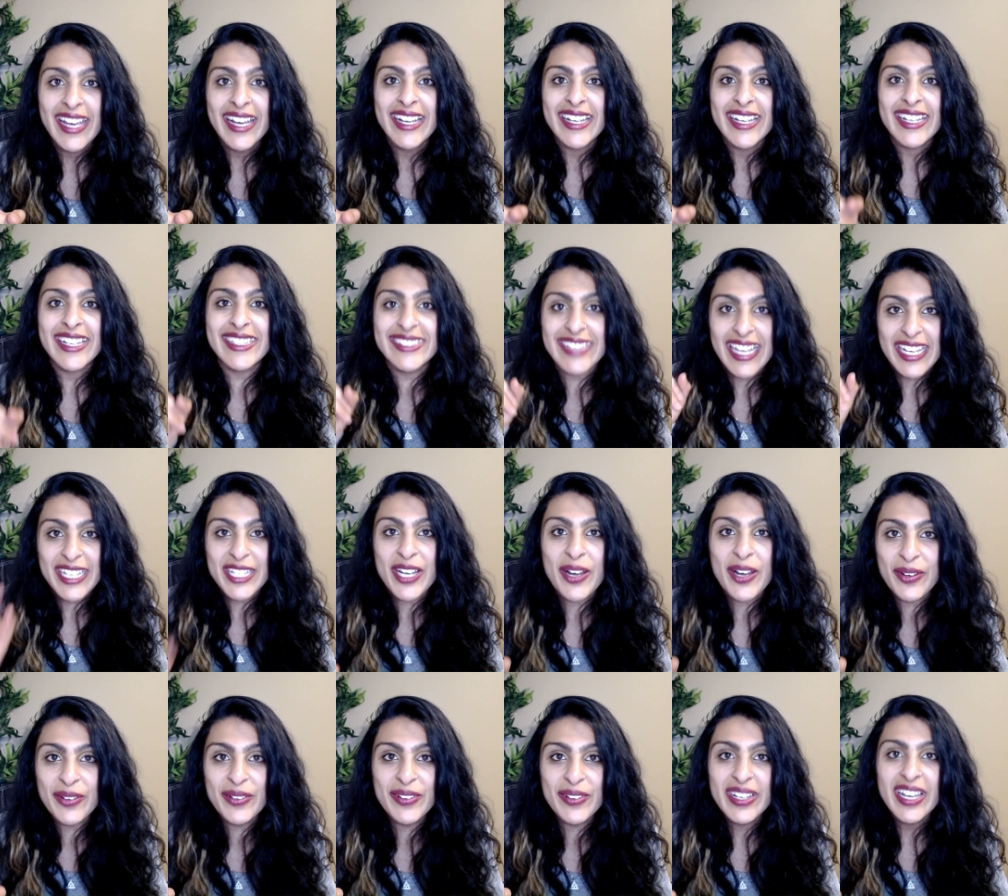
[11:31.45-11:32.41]
Because I
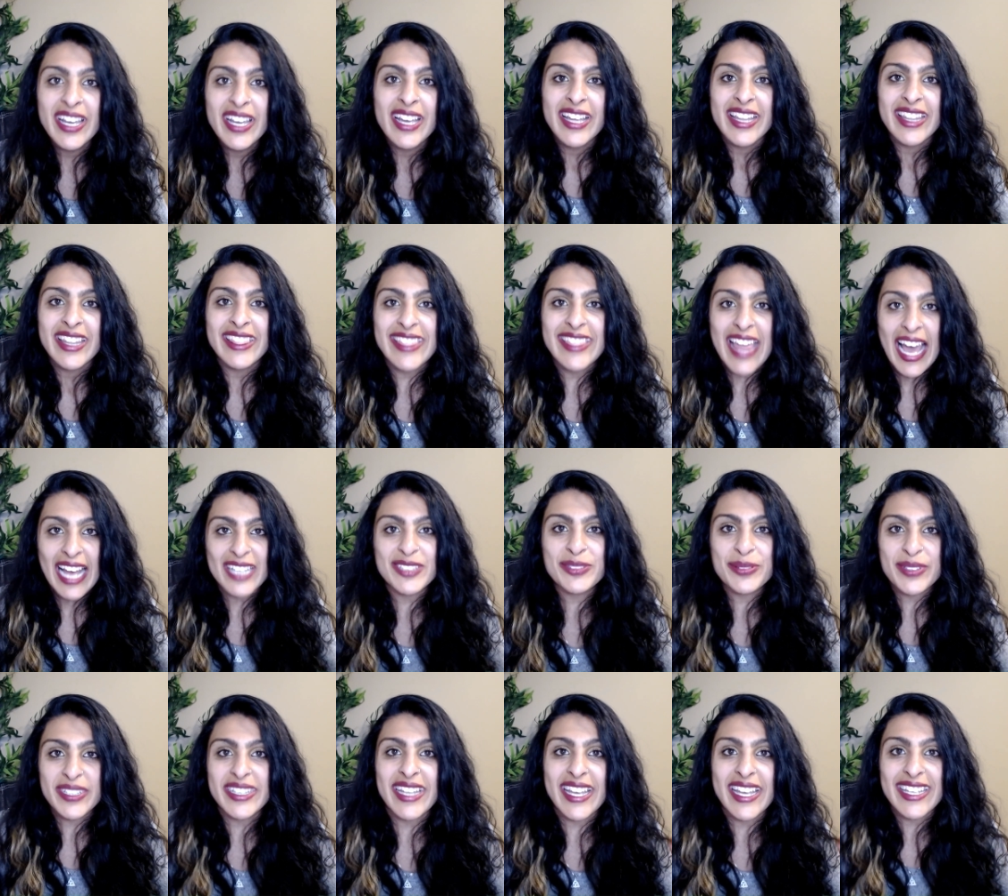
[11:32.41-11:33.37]
know that's
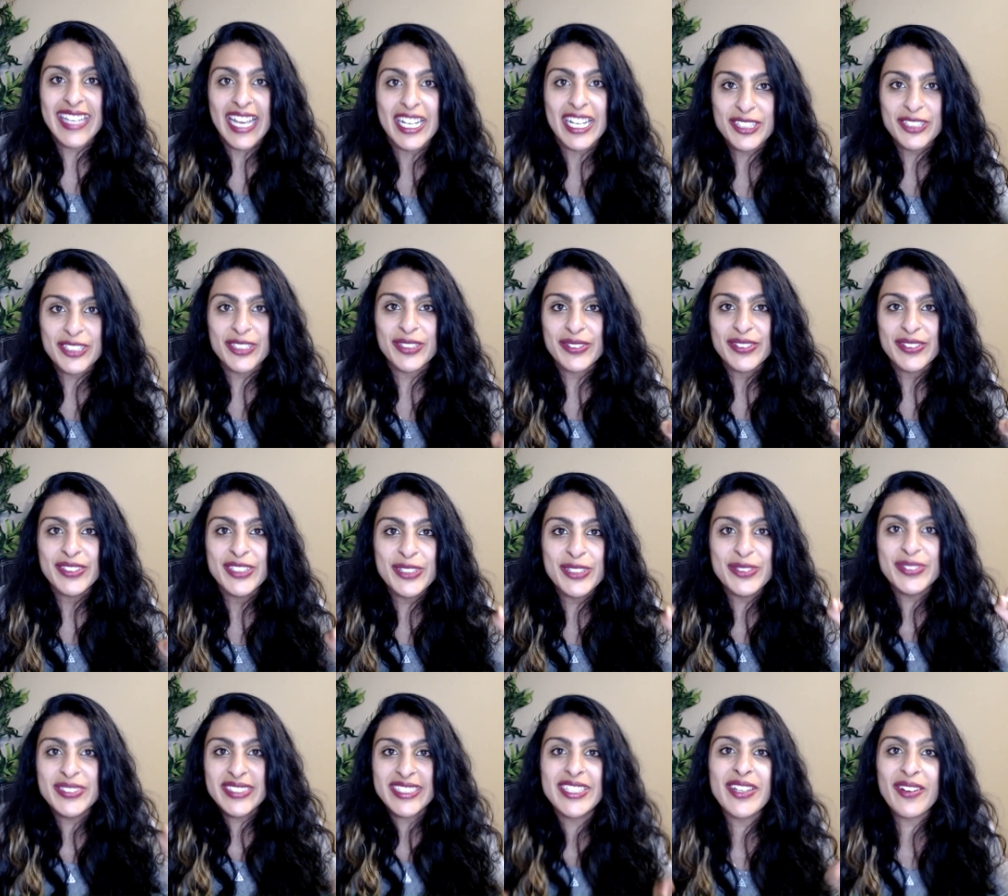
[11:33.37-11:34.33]
where they get you. You
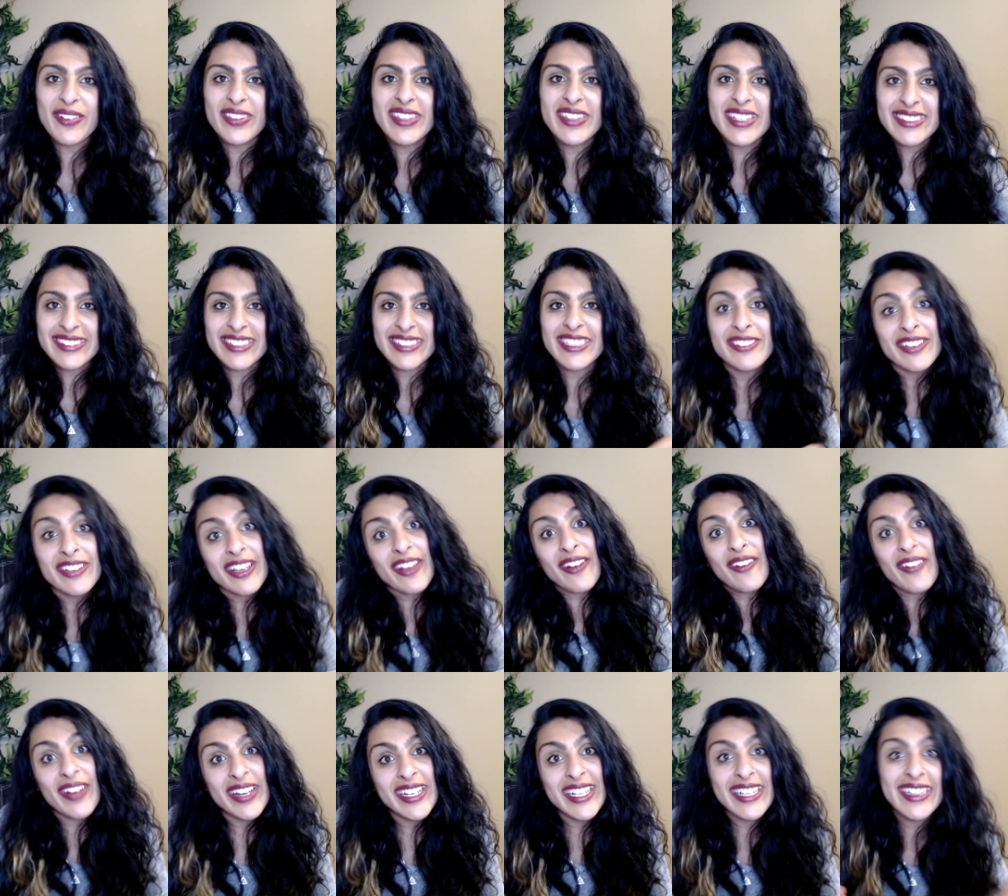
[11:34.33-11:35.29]
see all these things, like, oh,
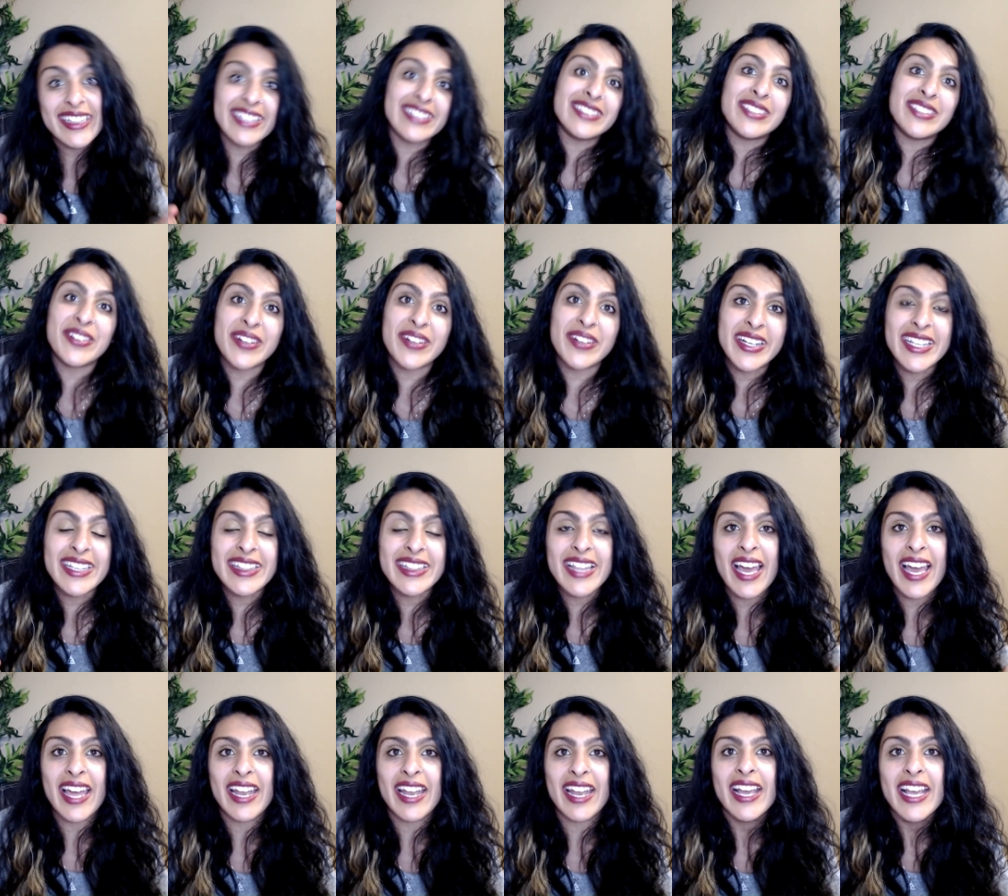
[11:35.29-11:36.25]
I need this, oh, I need
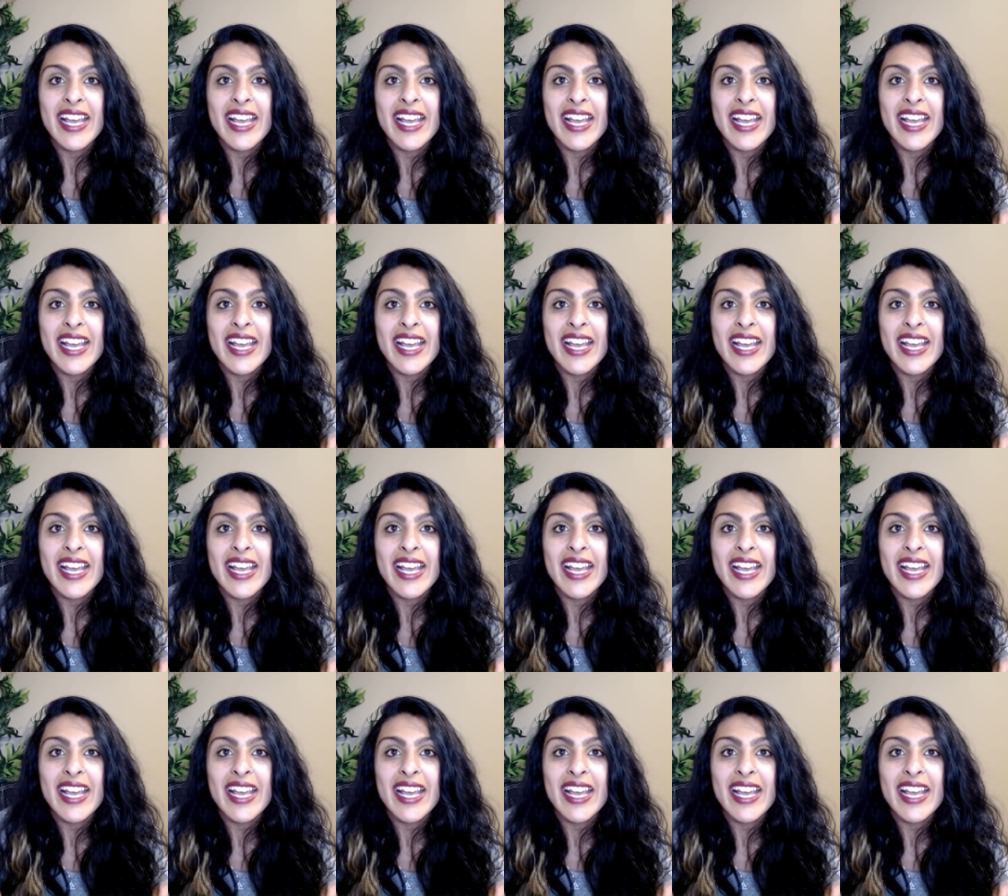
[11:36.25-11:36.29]
that.